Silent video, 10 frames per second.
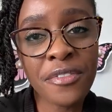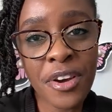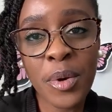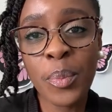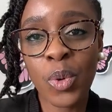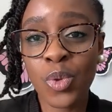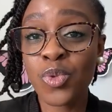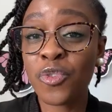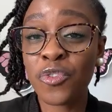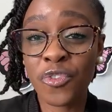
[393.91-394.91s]
very prone
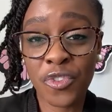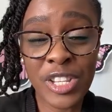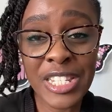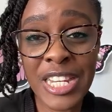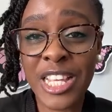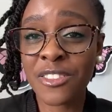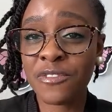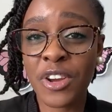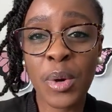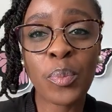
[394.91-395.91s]
to
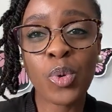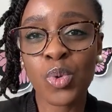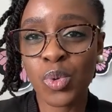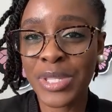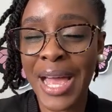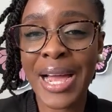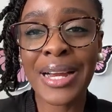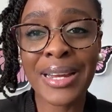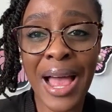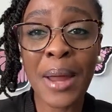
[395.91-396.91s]
frizziness, very prone to
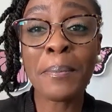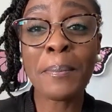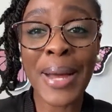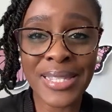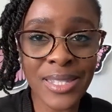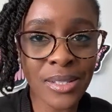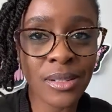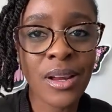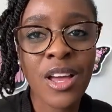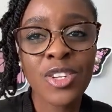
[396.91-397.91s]
tangling and
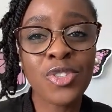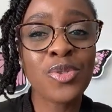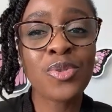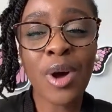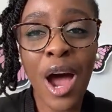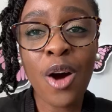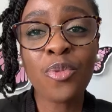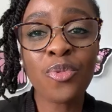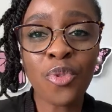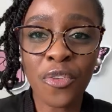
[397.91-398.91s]
matting due to how
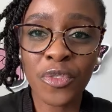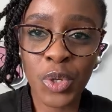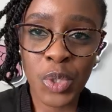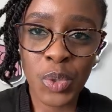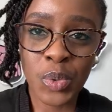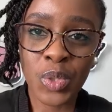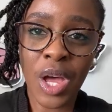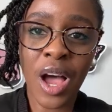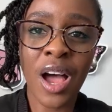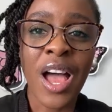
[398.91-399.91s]
rough the cuticles
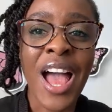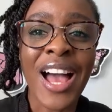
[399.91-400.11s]
are